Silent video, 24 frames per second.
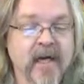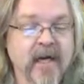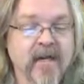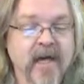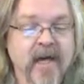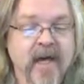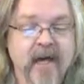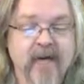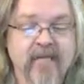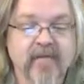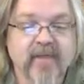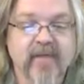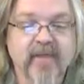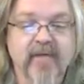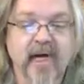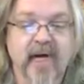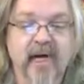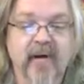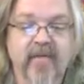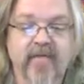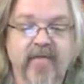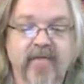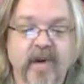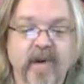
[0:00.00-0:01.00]
They have a
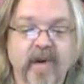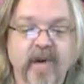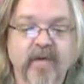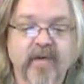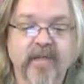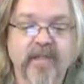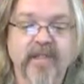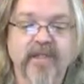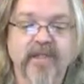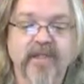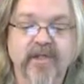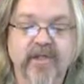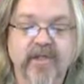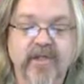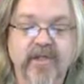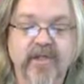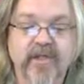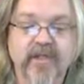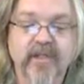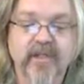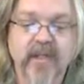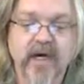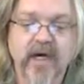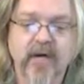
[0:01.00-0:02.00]
SOT focus.
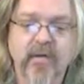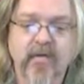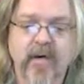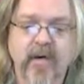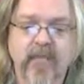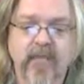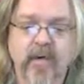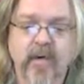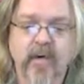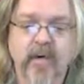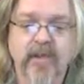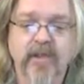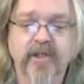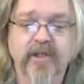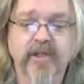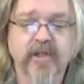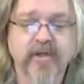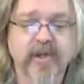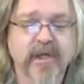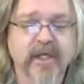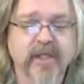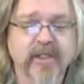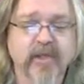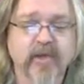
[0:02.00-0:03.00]
New SOT report,
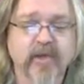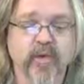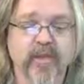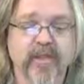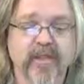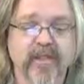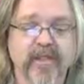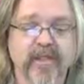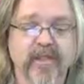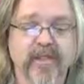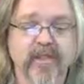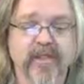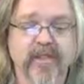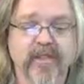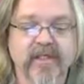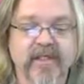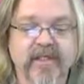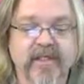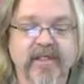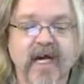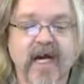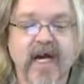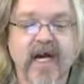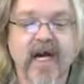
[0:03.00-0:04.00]
strange noises in the
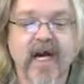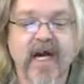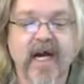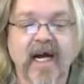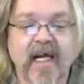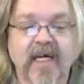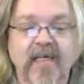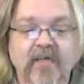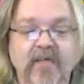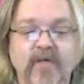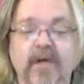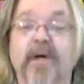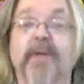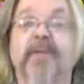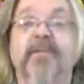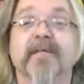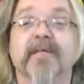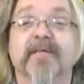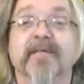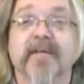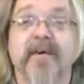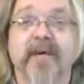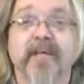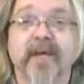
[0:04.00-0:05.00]
sky,
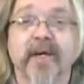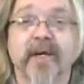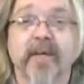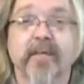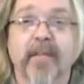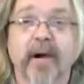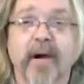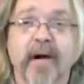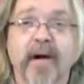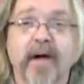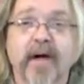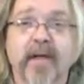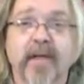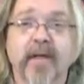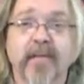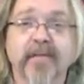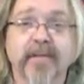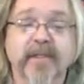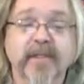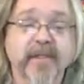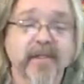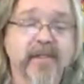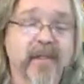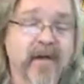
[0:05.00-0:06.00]
trumpets from the
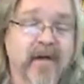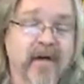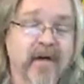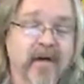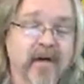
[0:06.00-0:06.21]
apocalypse.